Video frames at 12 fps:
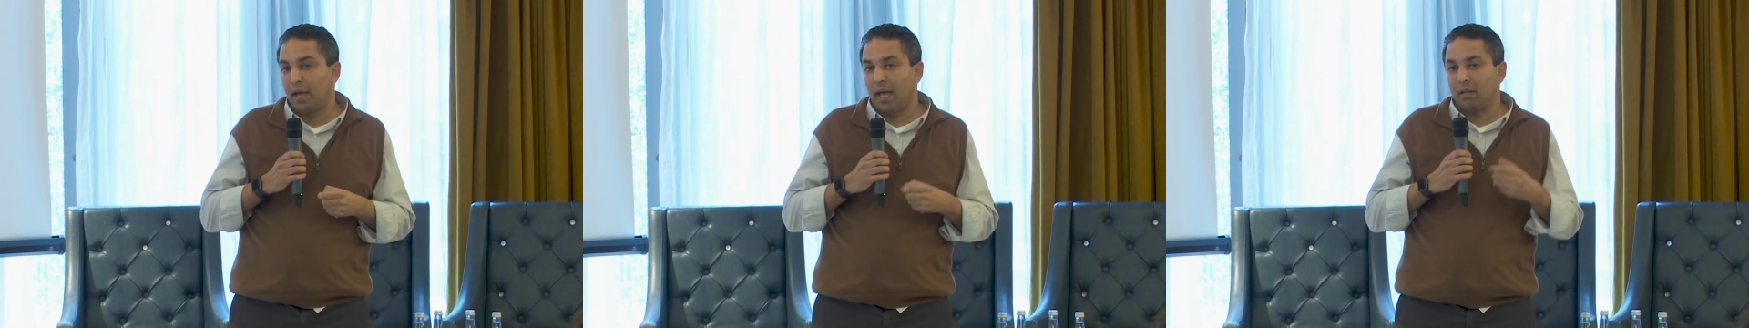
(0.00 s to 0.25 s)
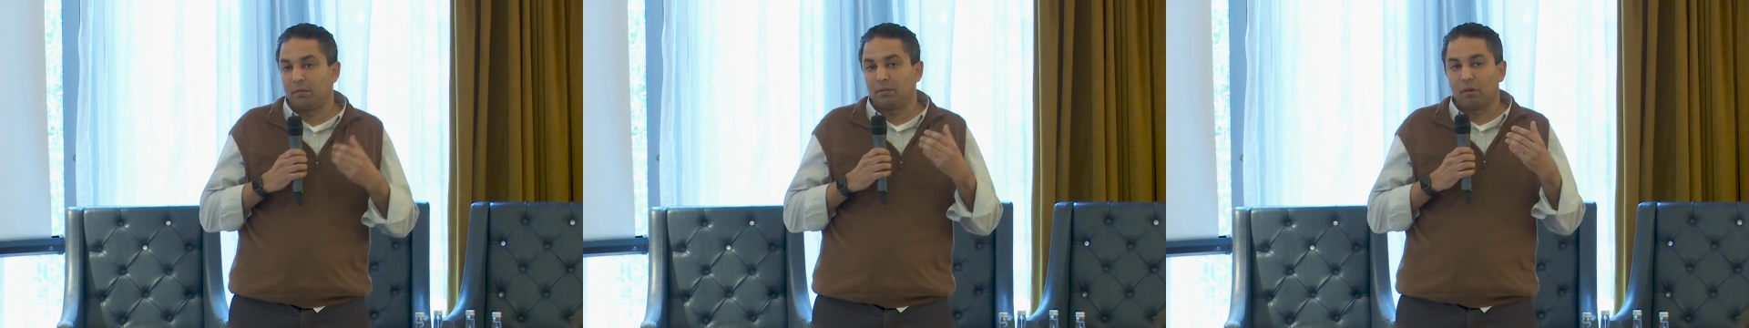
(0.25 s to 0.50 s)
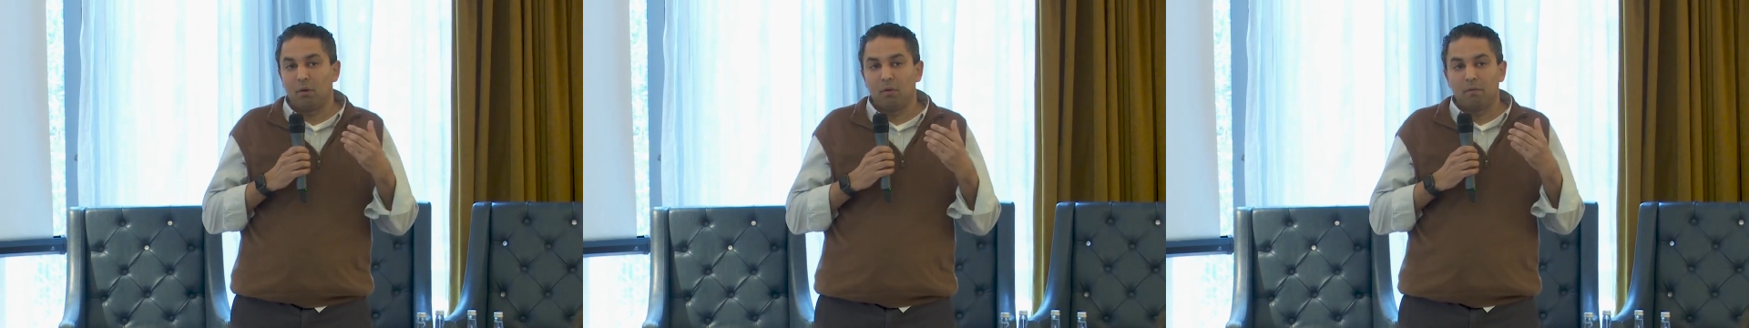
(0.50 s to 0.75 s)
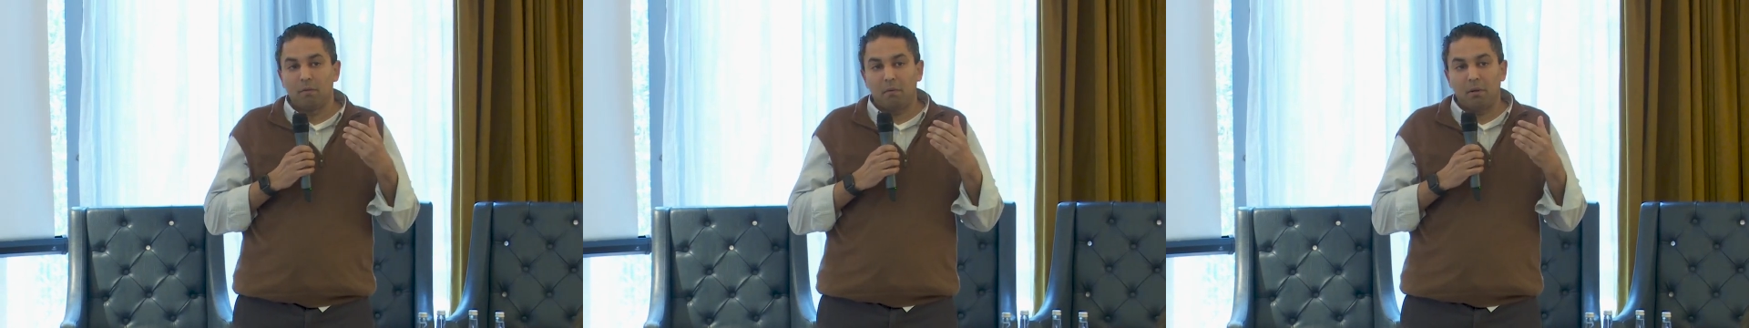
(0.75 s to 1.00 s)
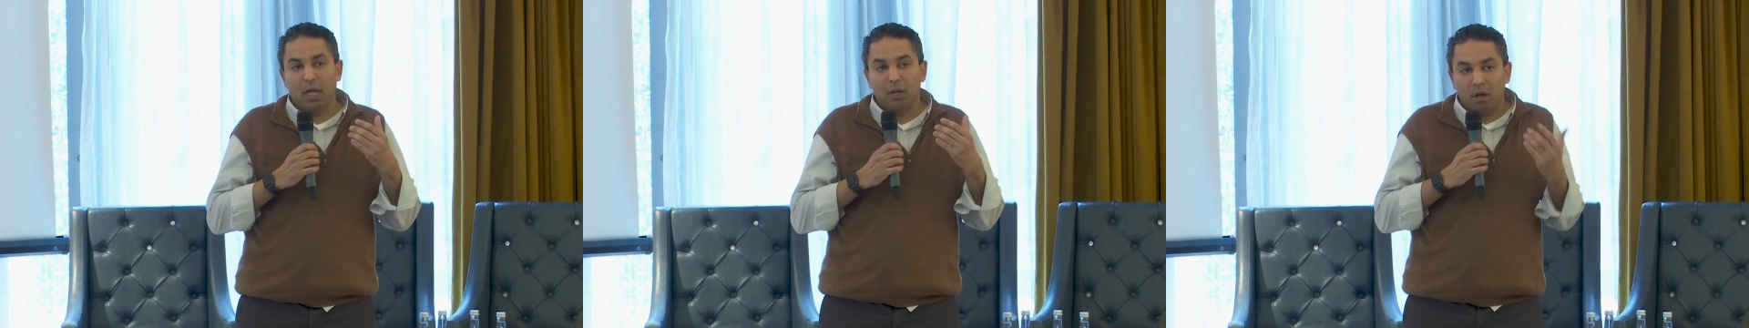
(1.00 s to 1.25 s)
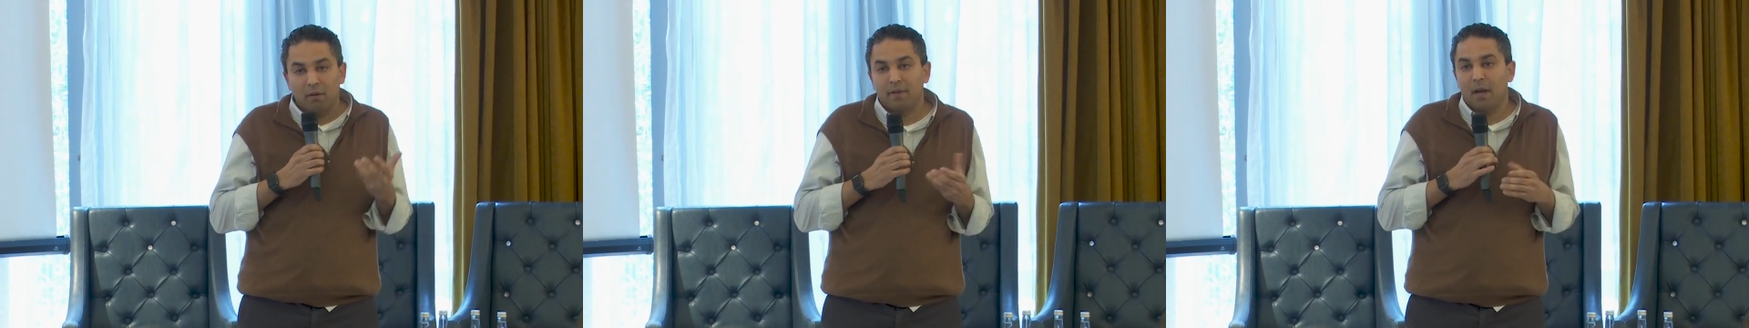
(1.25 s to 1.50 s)
And so a
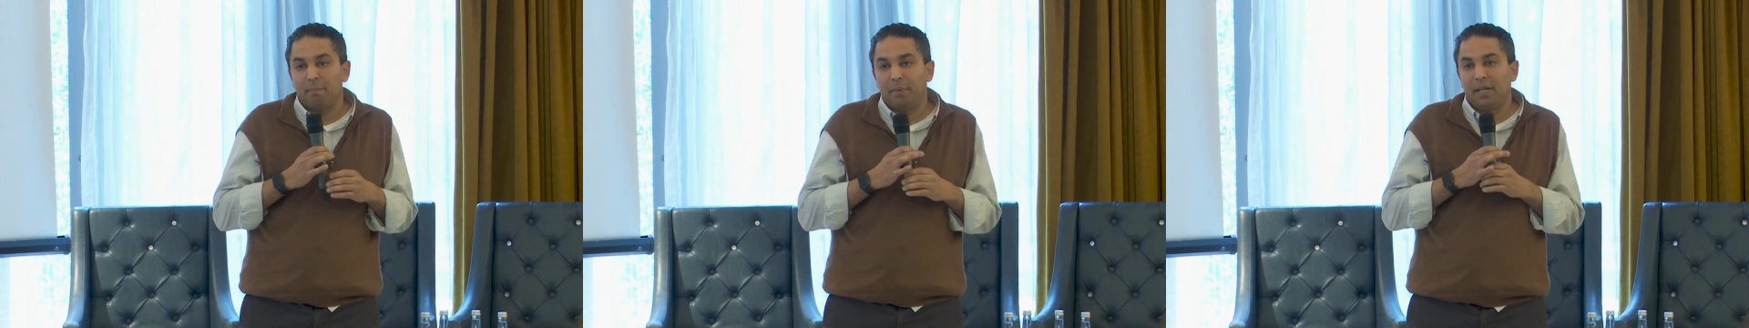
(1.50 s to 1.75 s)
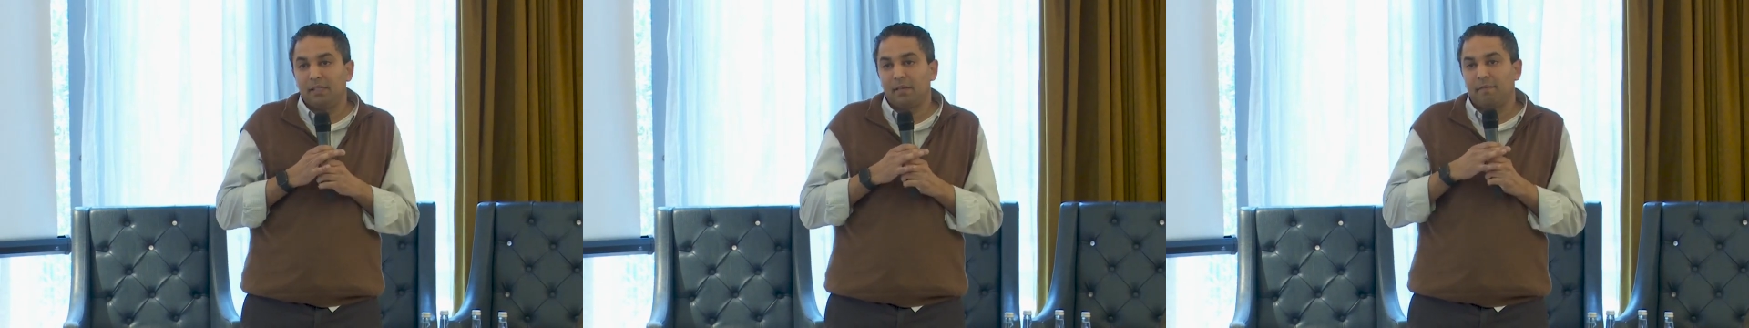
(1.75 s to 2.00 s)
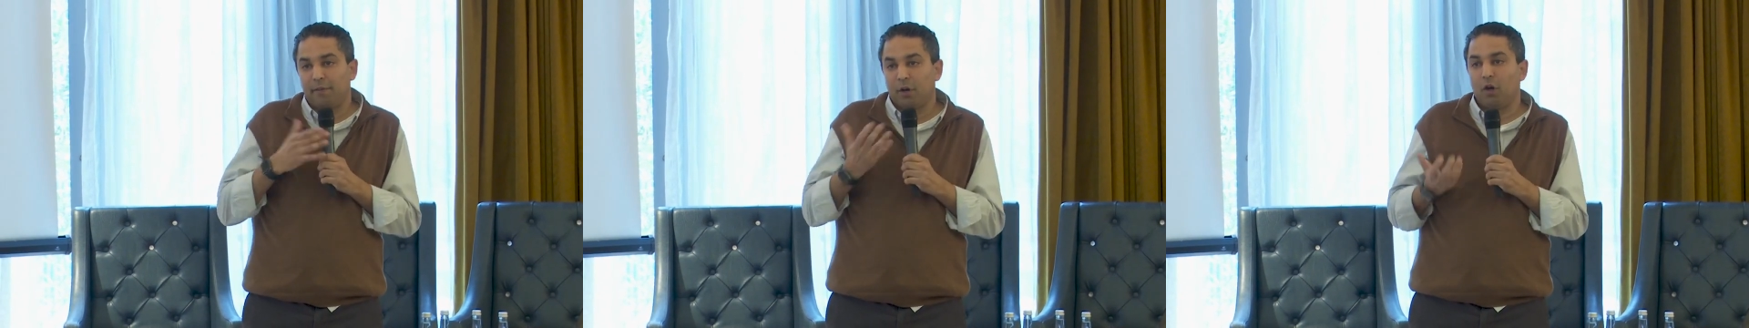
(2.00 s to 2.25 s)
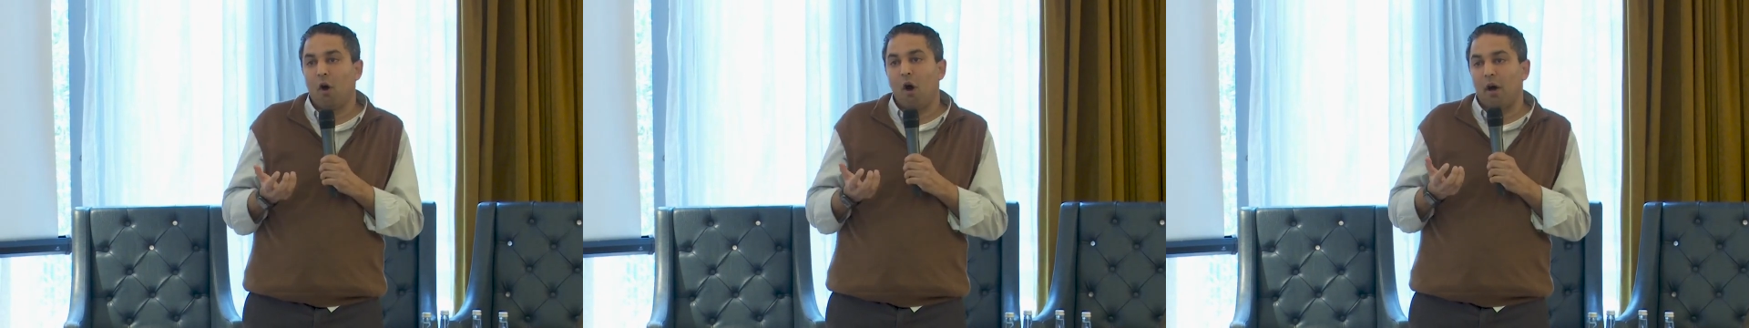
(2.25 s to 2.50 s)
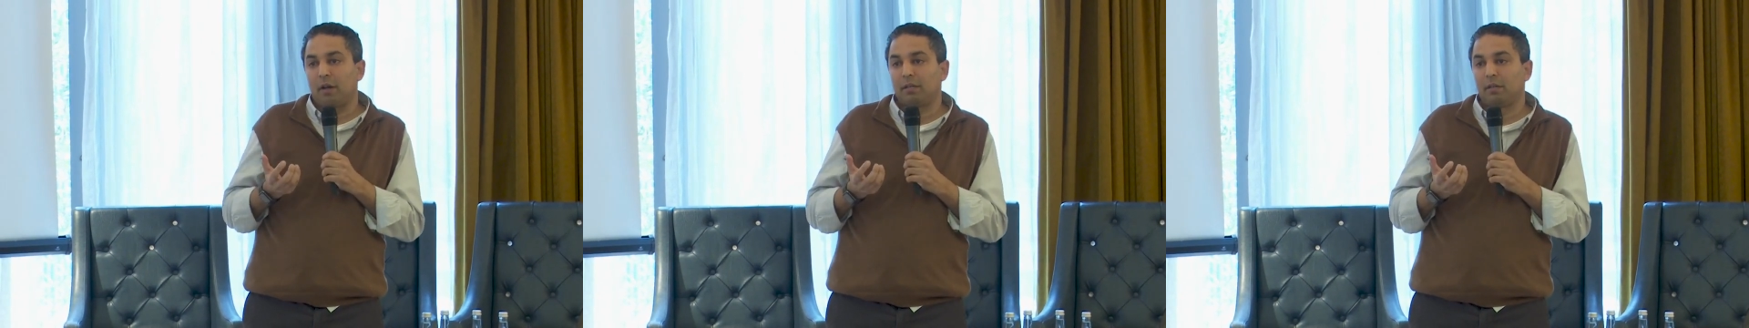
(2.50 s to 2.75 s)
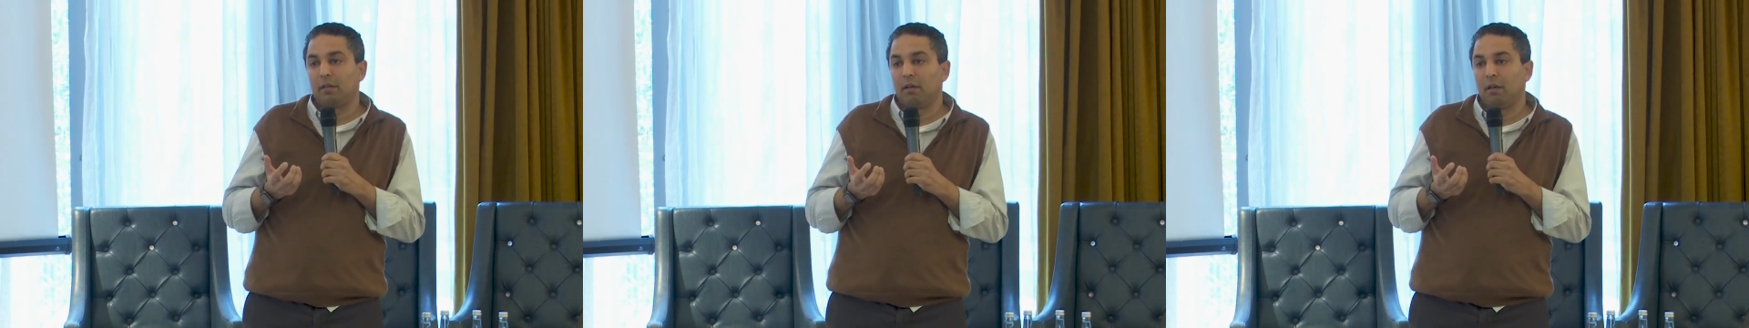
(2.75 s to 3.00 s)
lot of companies have forgot,